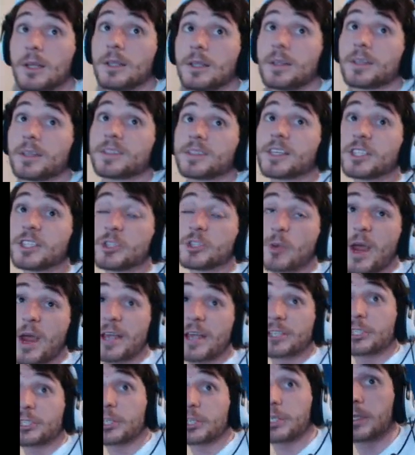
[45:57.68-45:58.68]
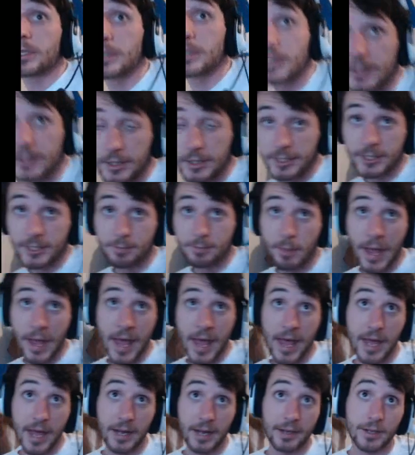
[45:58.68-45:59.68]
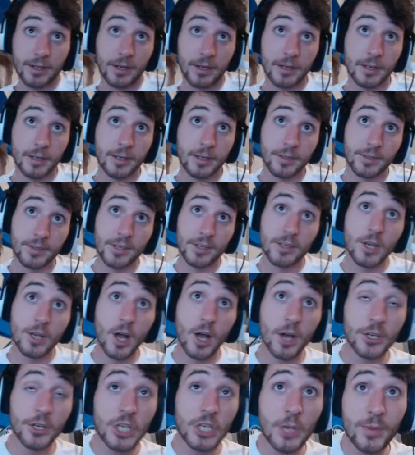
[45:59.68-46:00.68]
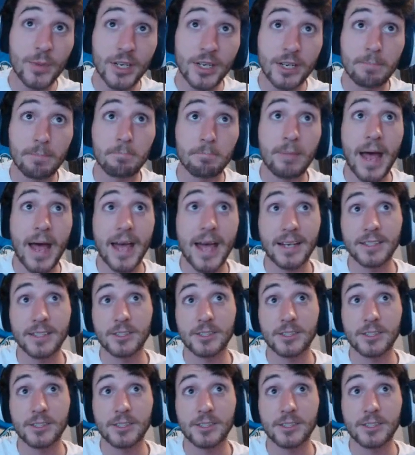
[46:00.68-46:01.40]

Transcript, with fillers: situation is bad. The non-human combatants are